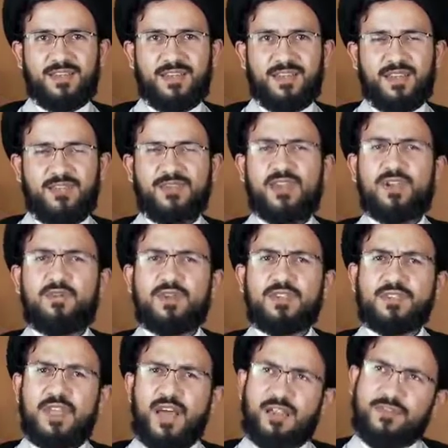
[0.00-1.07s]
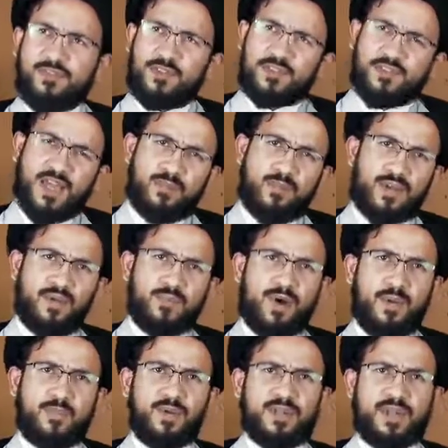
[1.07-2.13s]
If there was not, for example, a
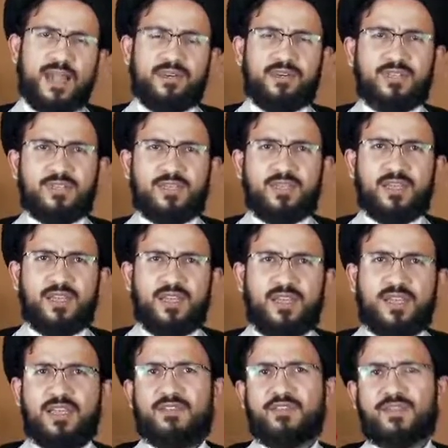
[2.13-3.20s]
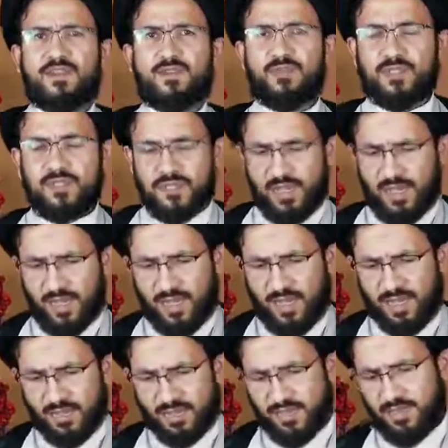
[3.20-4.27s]
popularity, if there was
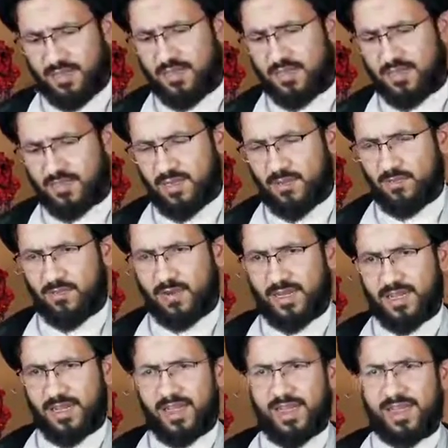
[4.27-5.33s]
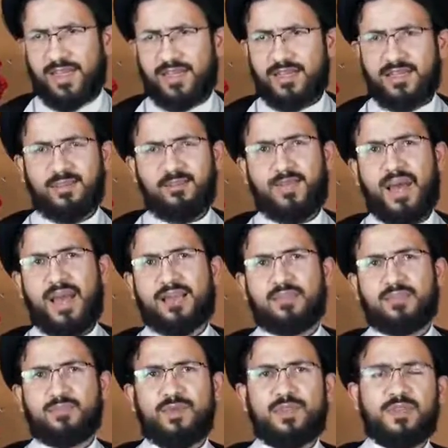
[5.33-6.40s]
not somewhat like
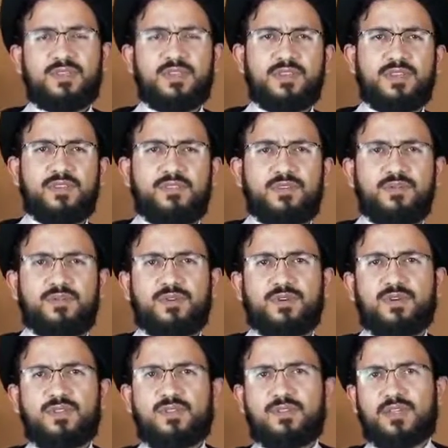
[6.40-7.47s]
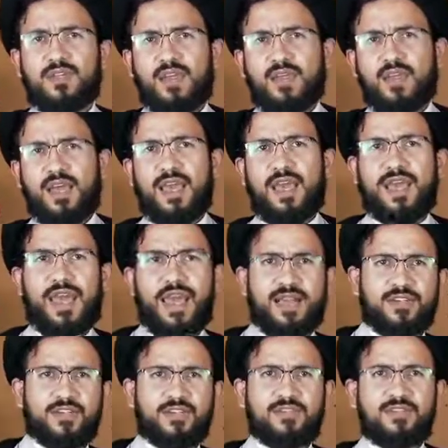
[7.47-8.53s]
compatibility of the words,
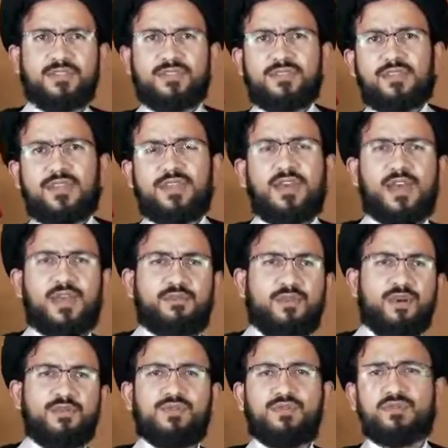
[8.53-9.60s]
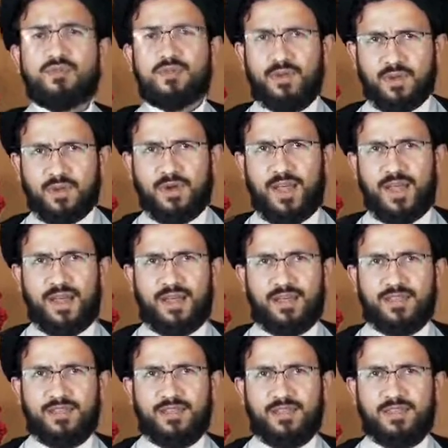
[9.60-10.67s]
actions, and mottos with the
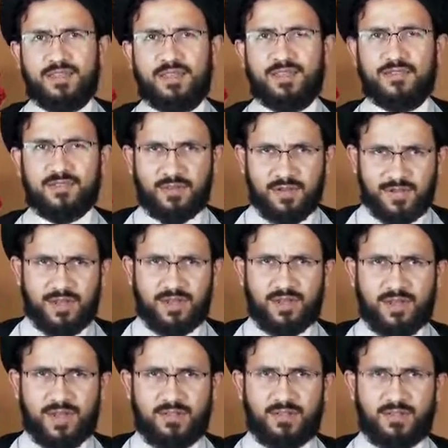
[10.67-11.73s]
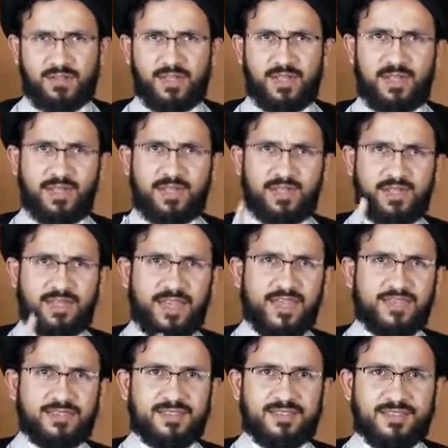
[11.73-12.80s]
Quran, is there another level?
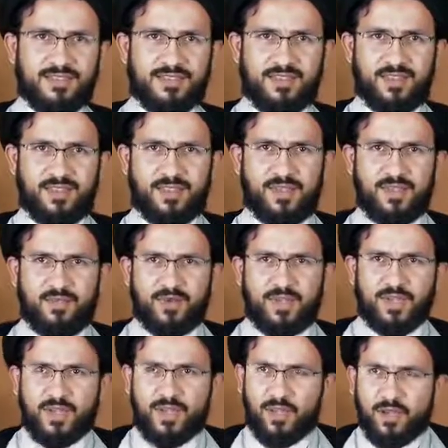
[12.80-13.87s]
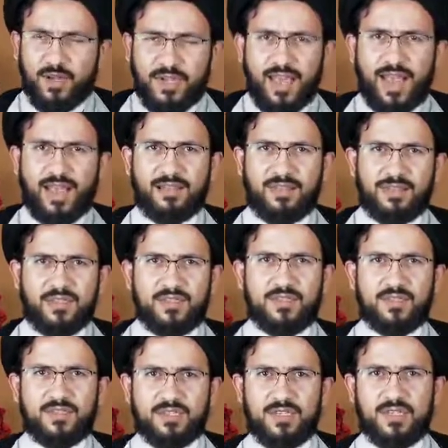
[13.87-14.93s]
Yes. We can look at the
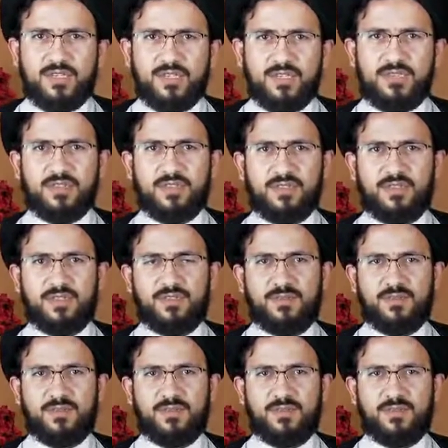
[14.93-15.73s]
decisions.